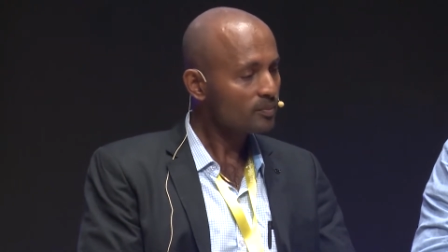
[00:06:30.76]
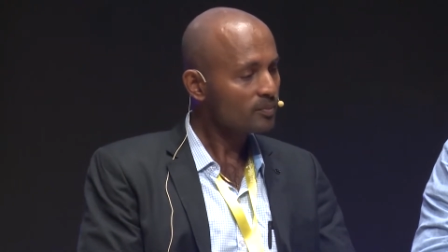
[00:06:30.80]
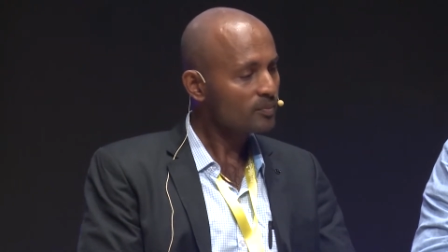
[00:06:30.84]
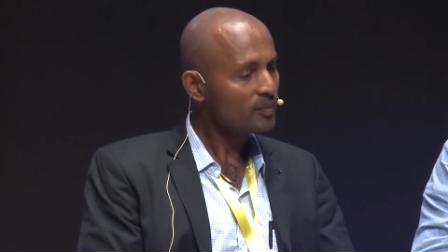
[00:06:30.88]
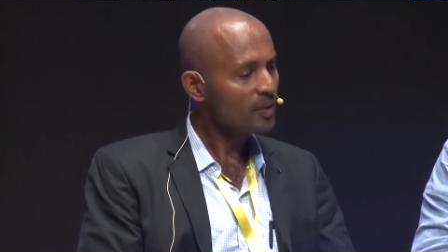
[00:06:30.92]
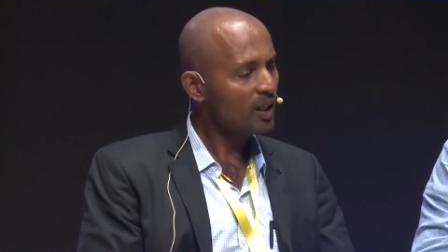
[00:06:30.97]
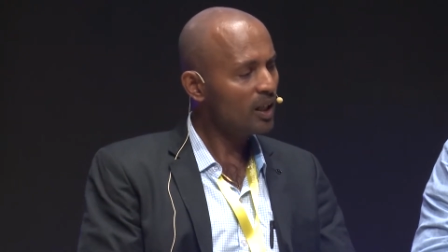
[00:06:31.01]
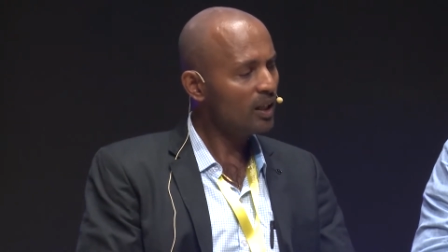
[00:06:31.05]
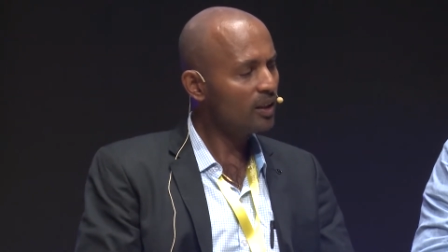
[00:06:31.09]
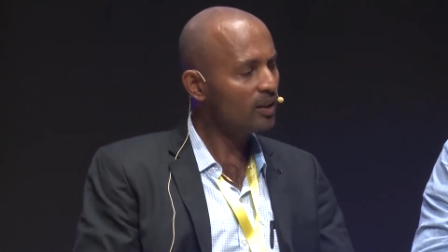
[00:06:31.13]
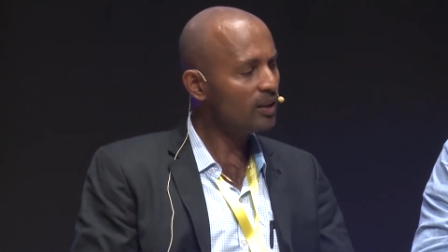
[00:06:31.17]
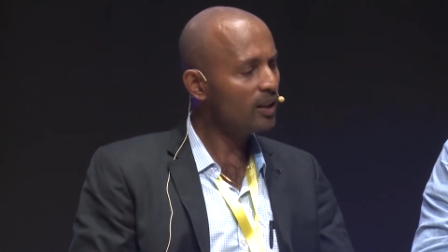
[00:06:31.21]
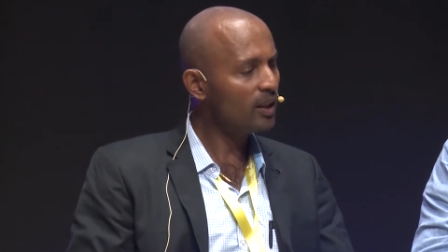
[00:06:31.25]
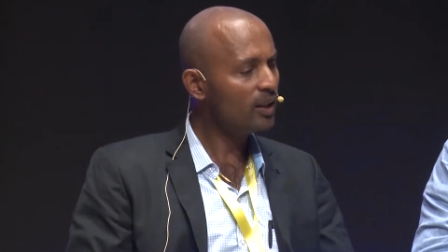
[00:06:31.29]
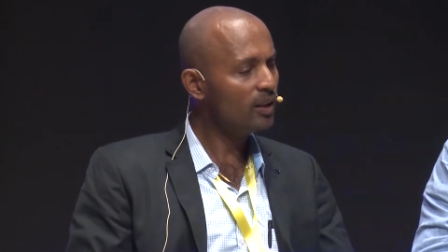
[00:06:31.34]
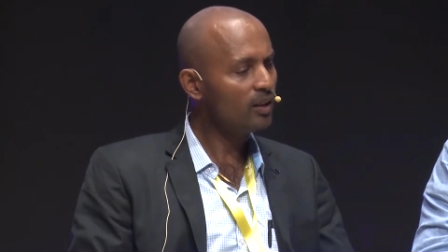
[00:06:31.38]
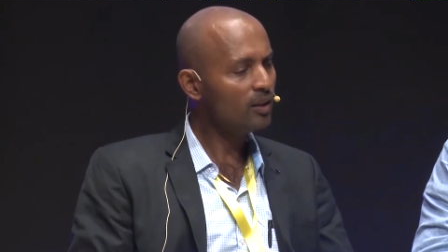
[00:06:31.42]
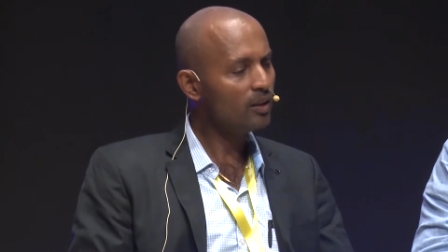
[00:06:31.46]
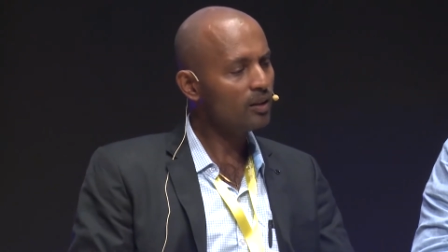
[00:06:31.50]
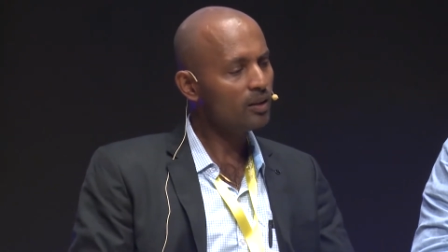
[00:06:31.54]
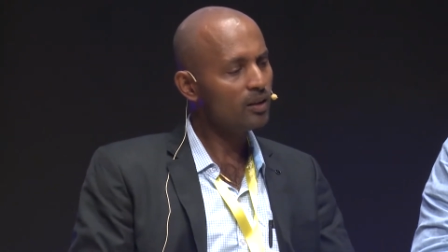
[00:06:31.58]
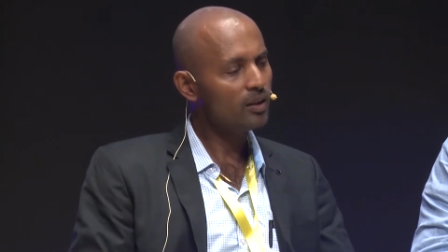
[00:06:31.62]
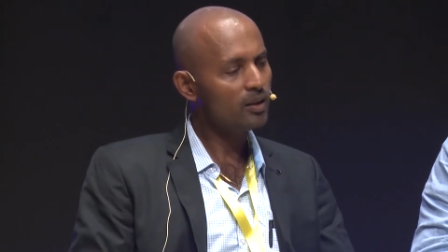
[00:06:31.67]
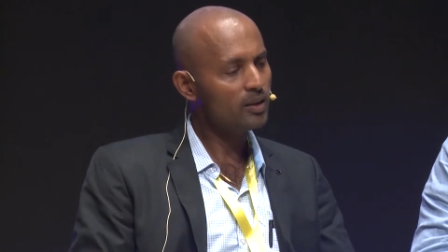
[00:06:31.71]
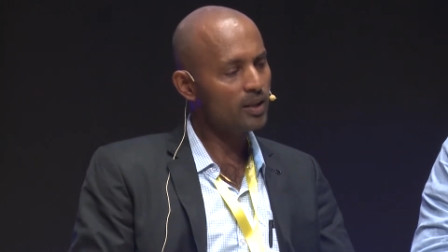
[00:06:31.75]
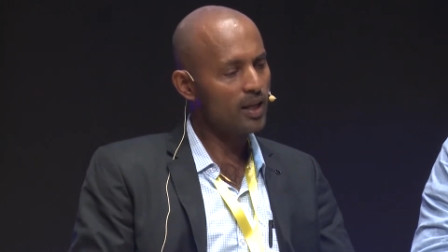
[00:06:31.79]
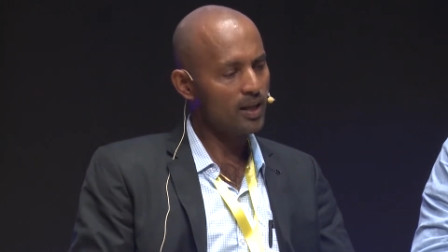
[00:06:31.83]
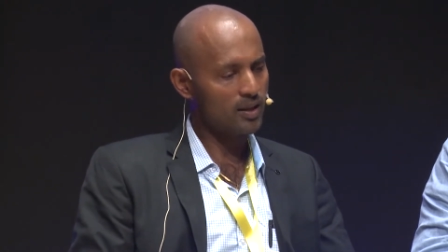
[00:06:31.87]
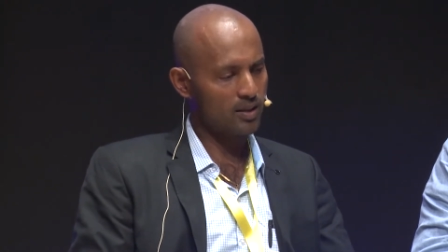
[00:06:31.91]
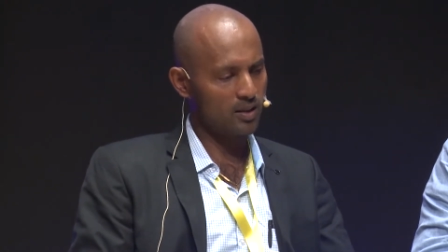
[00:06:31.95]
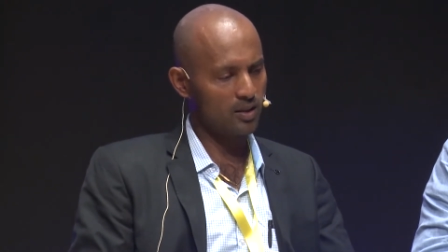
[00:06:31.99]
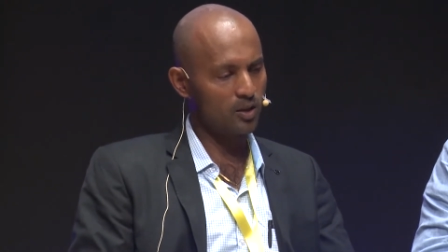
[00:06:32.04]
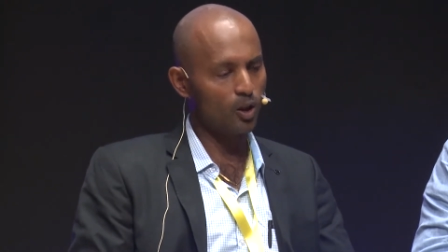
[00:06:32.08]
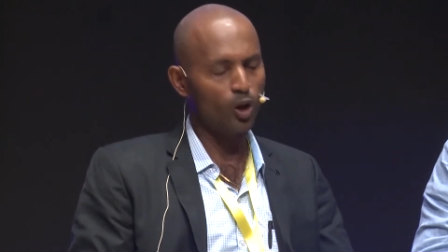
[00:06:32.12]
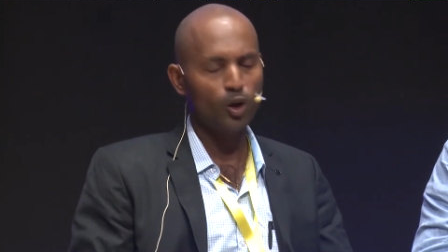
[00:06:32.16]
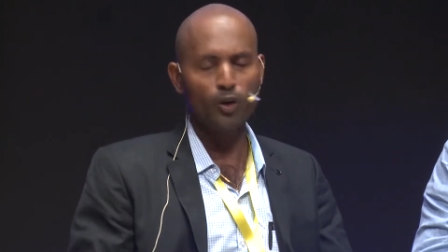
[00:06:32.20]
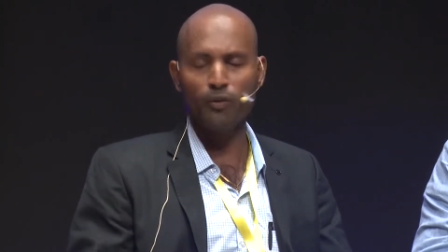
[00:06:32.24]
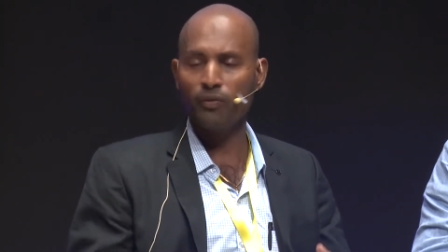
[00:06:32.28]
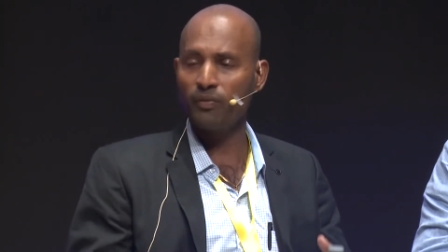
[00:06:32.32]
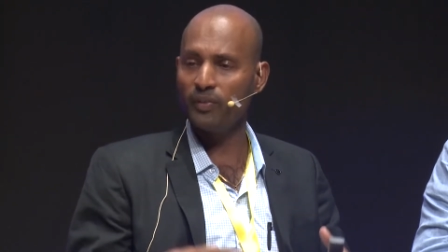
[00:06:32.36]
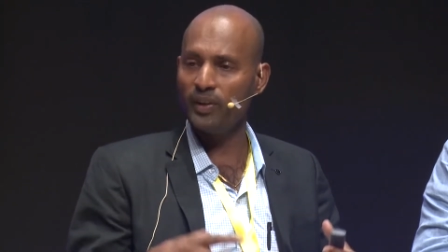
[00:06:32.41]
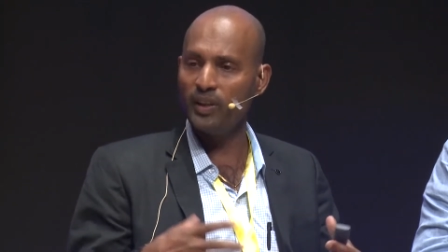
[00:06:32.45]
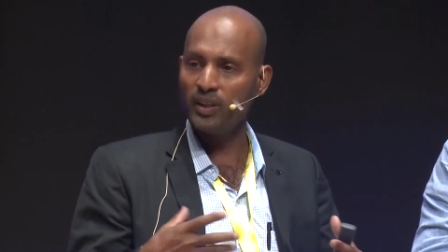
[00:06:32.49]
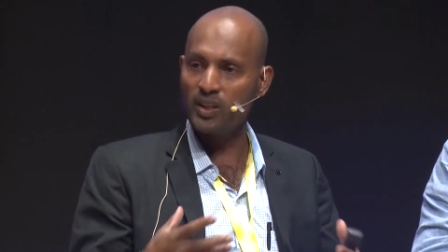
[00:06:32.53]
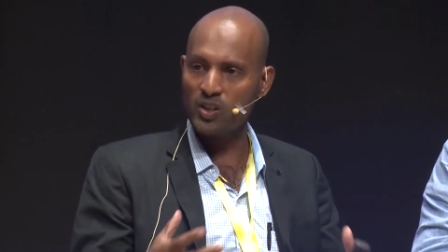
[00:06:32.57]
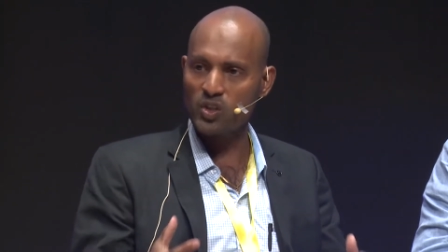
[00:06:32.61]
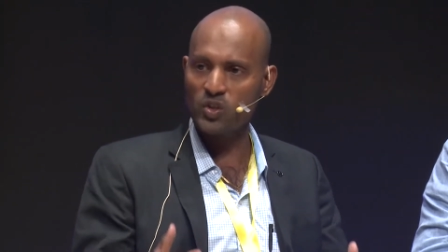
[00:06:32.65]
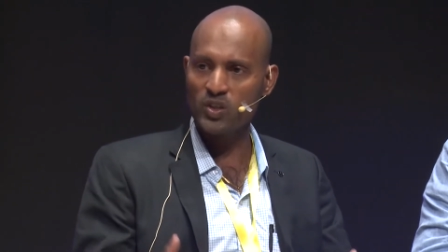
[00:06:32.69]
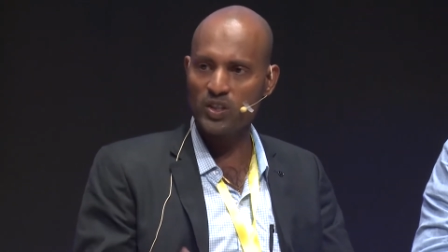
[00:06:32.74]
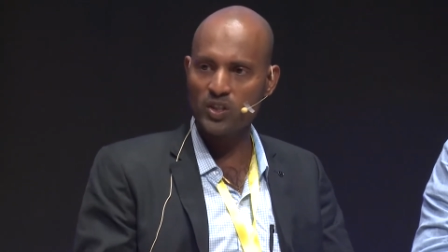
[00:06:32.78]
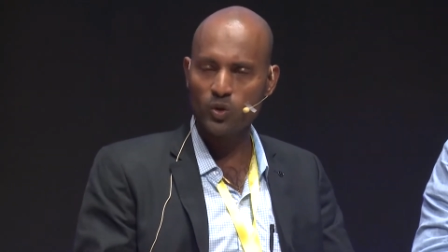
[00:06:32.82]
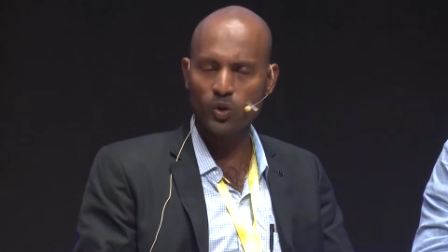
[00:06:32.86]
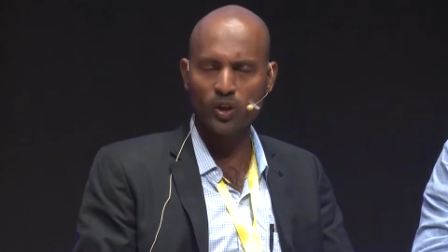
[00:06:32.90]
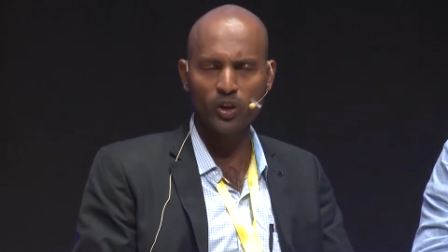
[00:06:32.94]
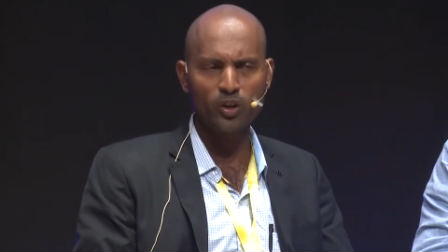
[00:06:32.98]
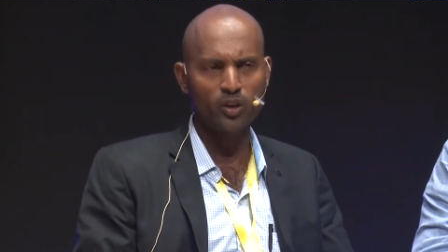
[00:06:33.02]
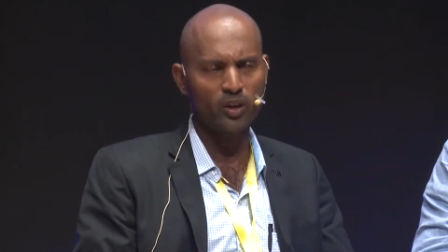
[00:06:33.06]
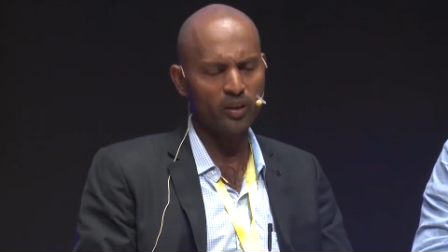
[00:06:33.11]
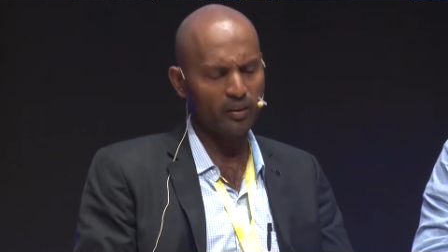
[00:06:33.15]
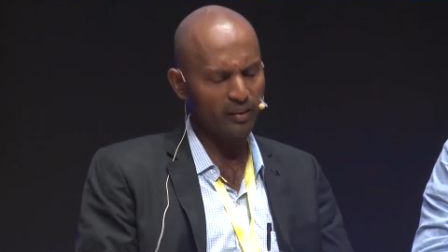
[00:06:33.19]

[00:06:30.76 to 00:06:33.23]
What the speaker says: and then, yes, a lot of industries going on.